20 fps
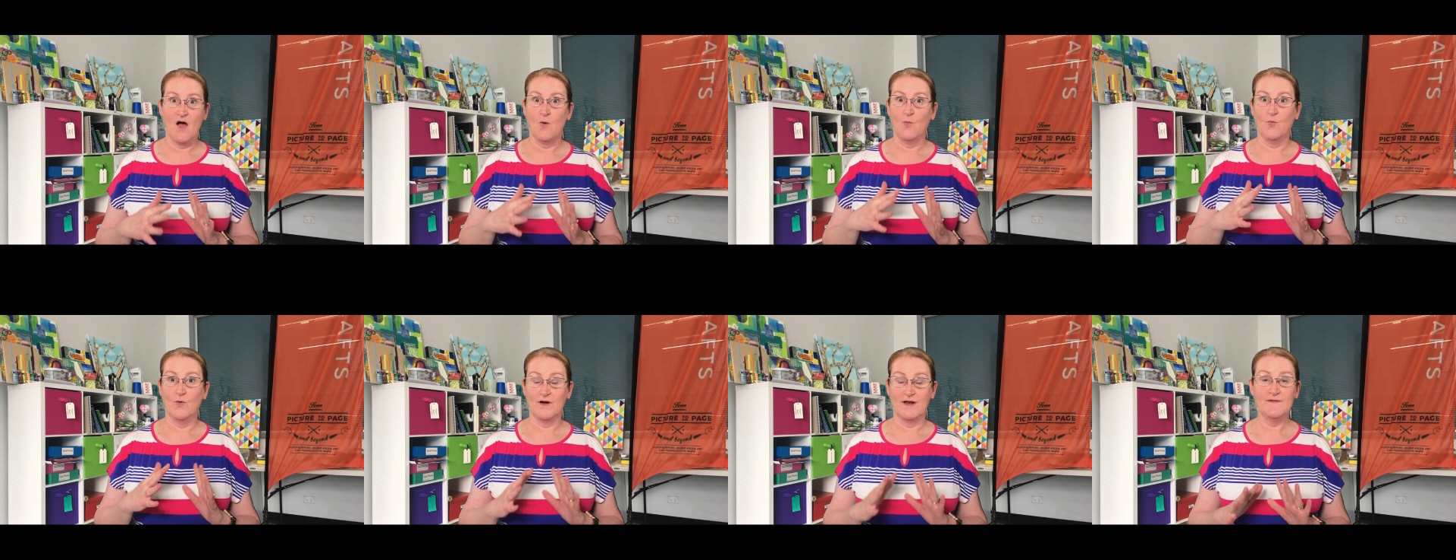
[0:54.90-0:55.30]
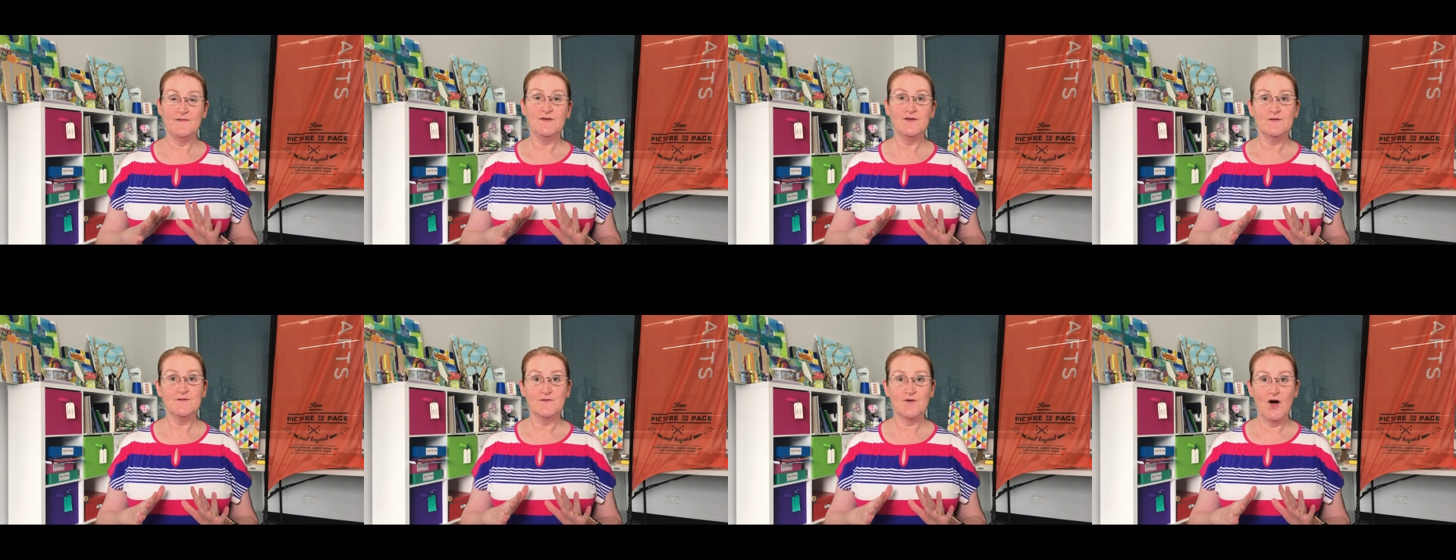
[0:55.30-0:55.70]
Whatever
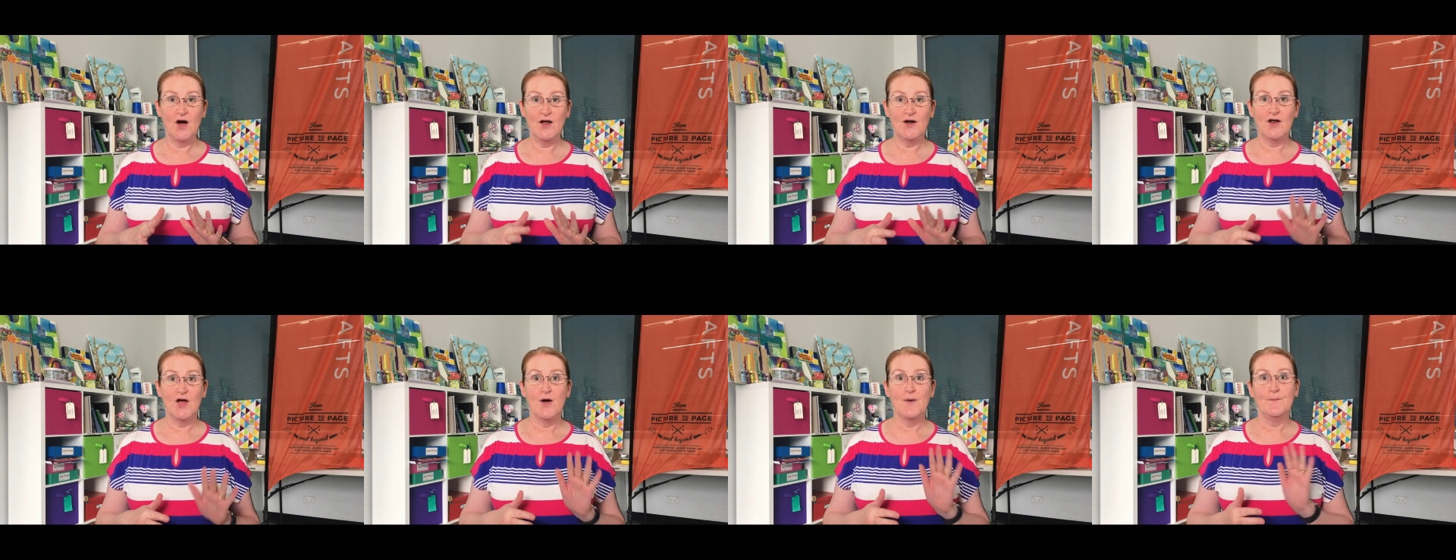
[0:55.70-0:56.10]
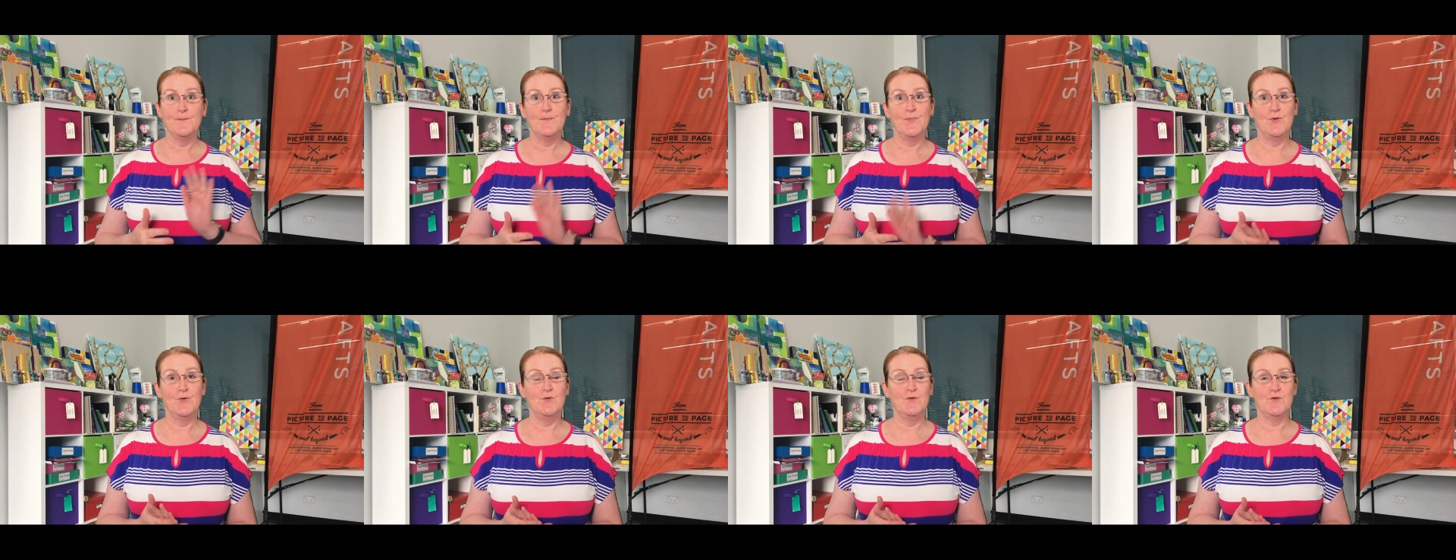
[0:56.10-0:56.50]
you've got,
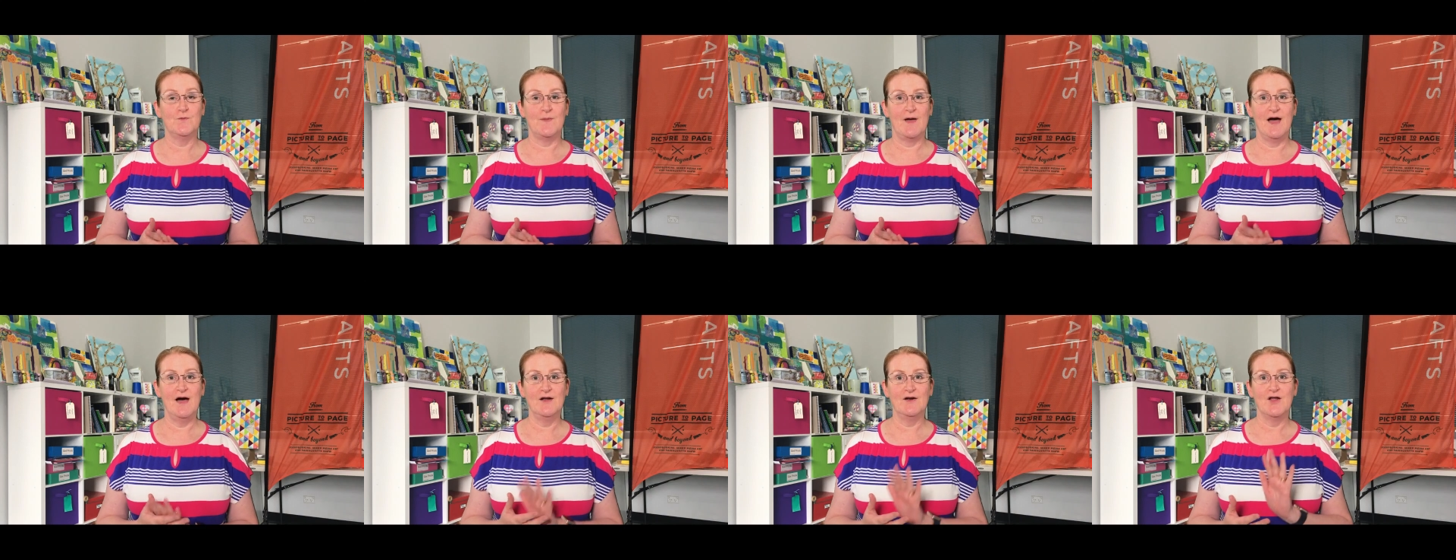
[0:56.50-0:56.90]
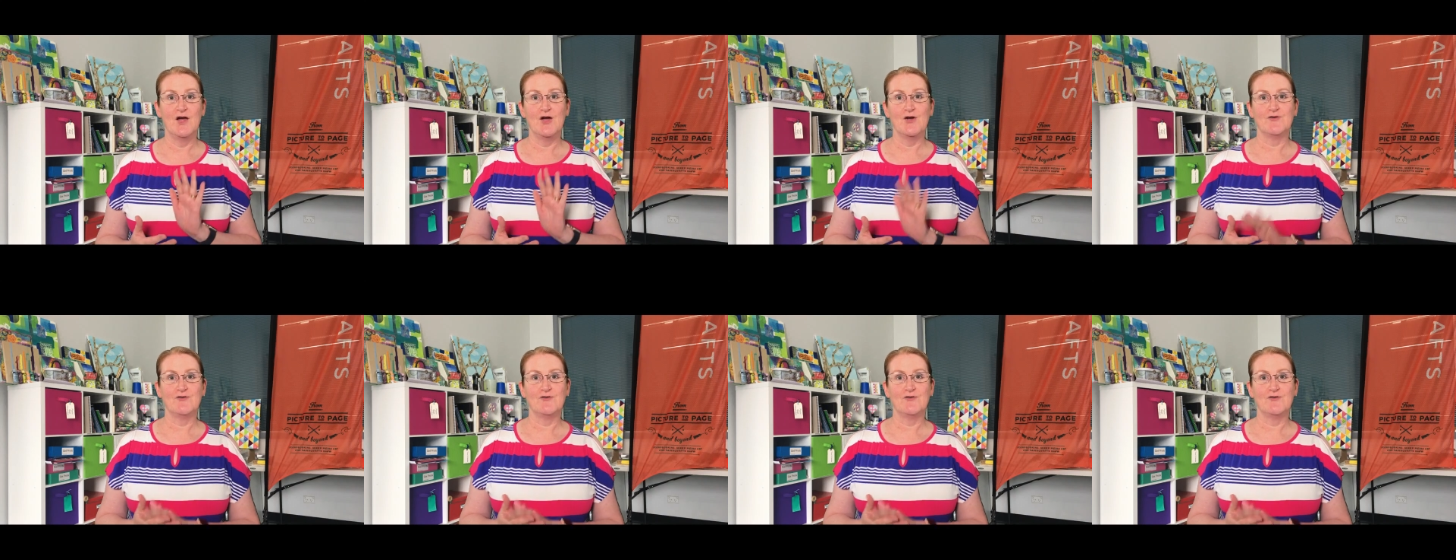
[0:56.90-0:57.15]
pull them out,